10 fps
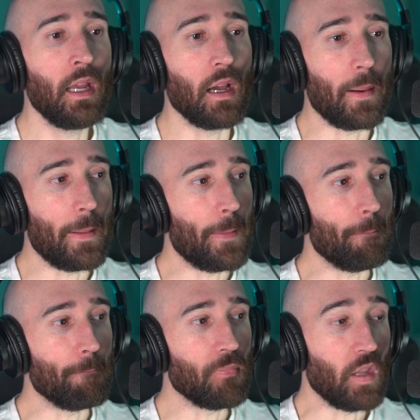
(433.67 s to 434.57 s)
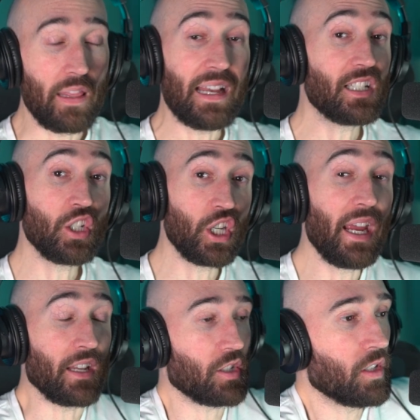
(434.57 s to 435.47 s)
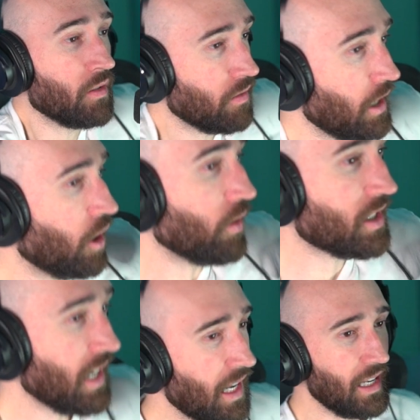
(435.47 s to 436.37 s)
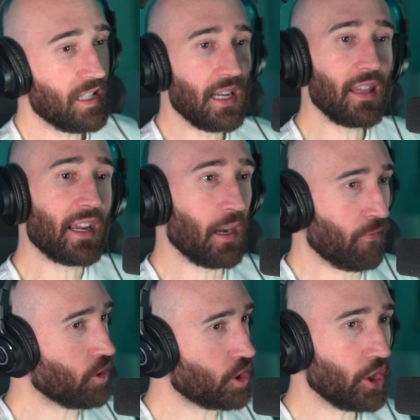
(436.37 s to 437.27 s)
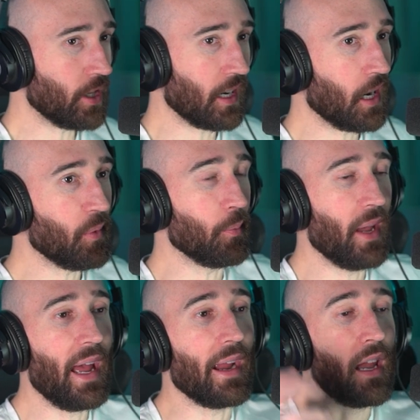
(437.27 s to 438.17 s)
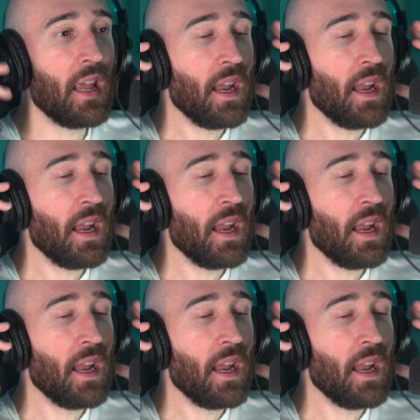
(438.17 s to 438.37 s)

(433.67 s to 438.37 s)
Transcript: Um, and that's a chance, you know, it's not, it's not like I'm for sure not coming back,